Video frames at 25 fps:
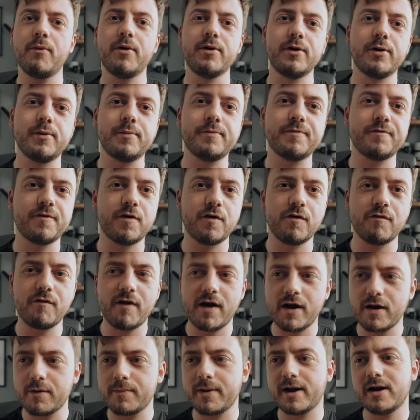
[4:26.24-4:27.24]
one up for
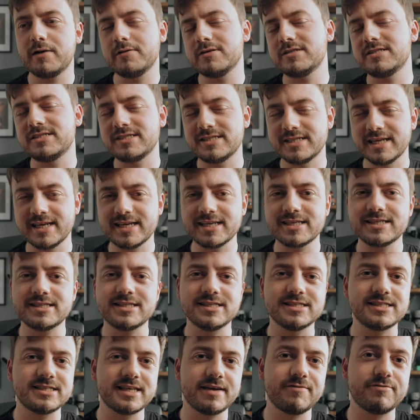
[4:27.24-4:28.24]
around about £600
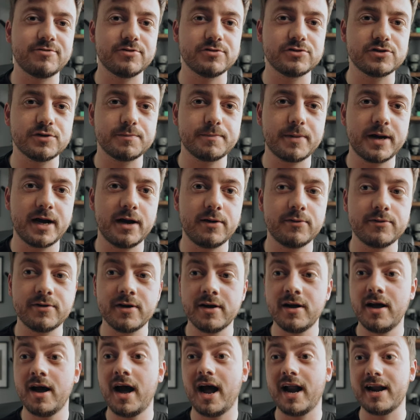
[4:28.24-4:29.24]
to
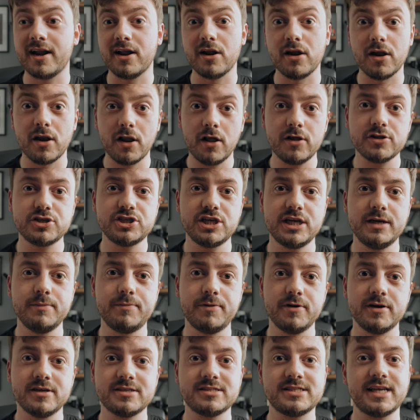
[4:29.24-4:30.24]
£700 and a lot
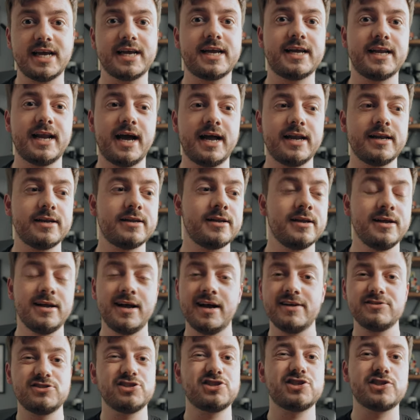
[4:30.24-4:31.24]
cheaper secondhand.
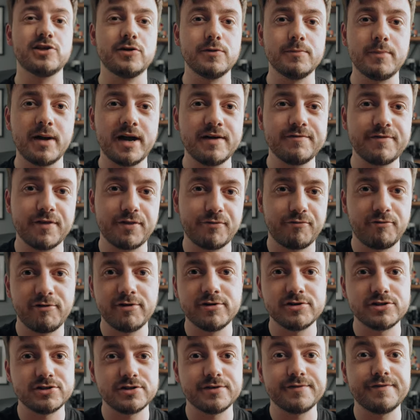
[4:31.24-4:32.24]
Just sold mine for
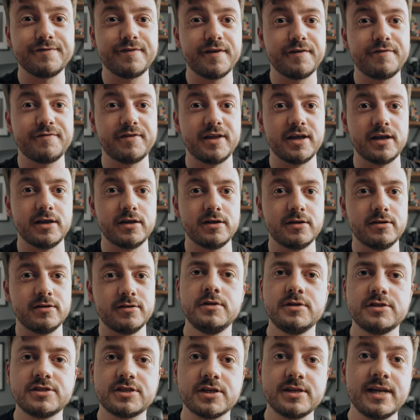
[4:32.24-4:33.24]

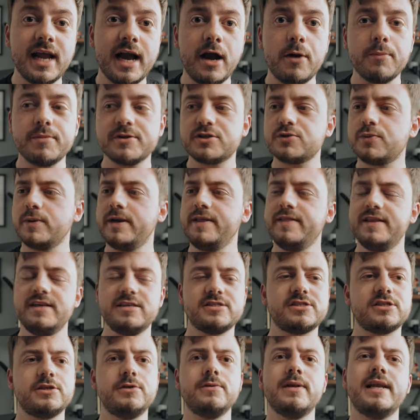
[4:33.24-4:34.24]
£350. So now between
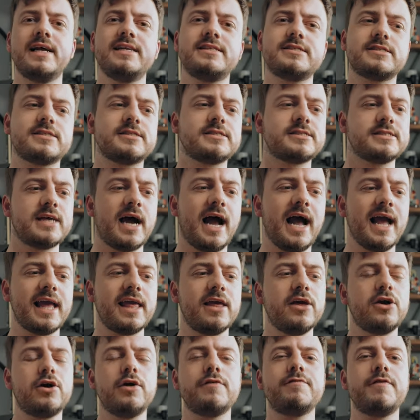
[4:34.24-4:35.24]
these two lenses, I
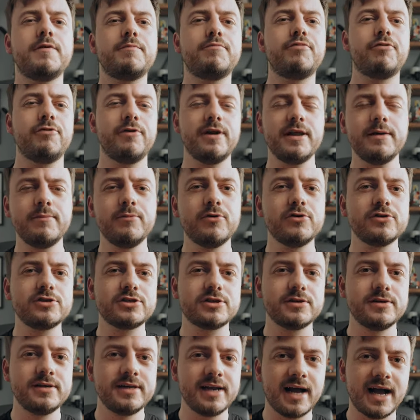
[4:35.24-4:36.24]
can cover pretty
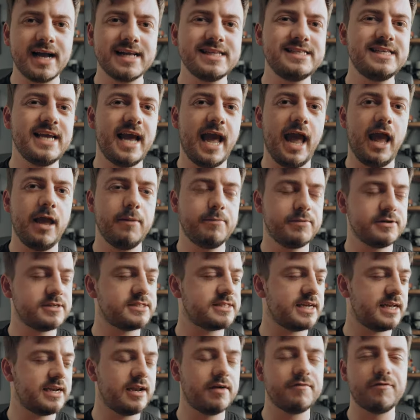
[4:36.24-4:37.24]
much
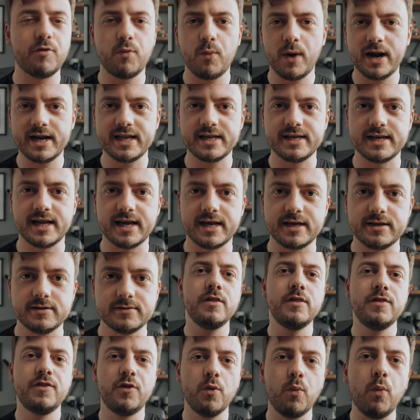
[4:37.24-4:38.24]
98% of a wedding day.
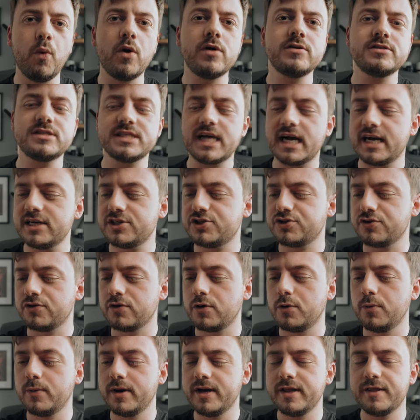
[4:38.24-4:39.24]
The ones that I
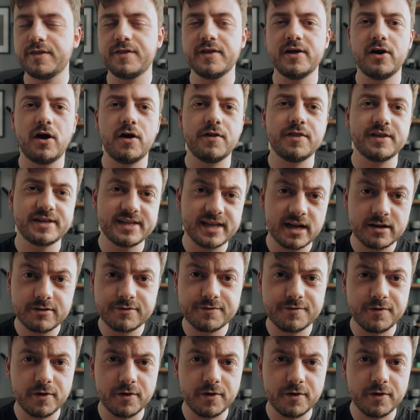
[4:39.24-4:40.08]
struggle with are the dance